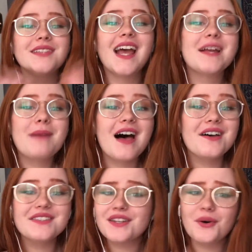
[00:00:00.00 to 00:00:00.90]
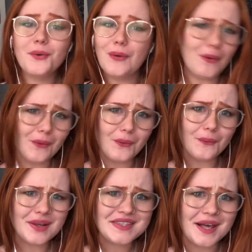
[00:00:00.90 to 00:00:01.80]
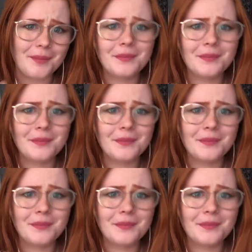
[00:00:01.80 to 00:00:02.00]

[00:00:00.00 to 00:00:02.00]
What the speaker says: Hey pals, what's up?